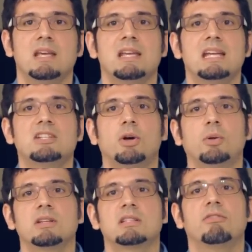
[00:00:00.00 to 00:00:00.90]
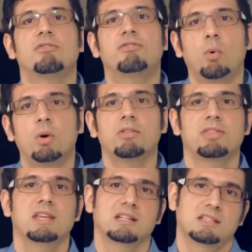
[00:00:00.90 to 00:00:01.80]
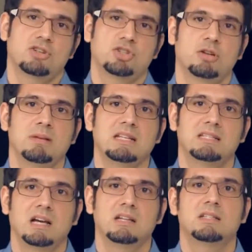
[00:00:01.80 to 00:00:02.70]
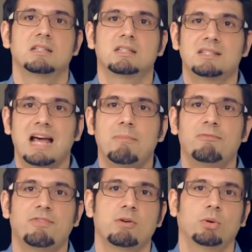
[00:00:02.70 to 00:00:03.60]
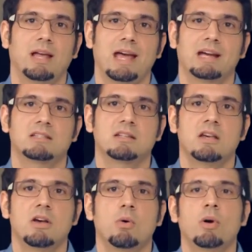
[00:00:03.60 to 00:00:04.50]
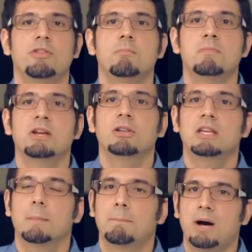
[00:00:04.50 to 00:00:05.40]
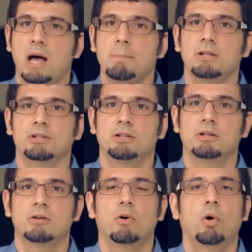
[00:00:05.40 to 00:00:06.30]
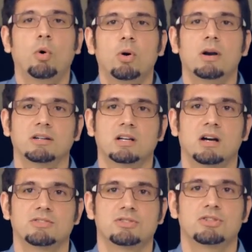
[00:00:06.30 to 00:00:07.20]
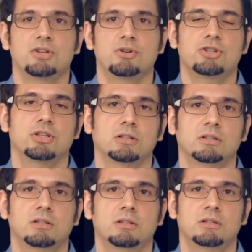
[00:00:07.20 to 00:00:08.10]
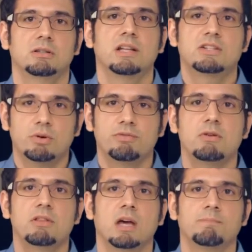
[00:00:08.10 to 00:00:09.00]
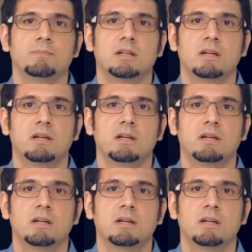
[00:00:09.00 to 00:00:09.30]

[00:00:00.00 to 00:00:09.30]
He told us of 4 things that should be done to stop federal acts, whether merely unpopular or unconstitutional. Let's review them.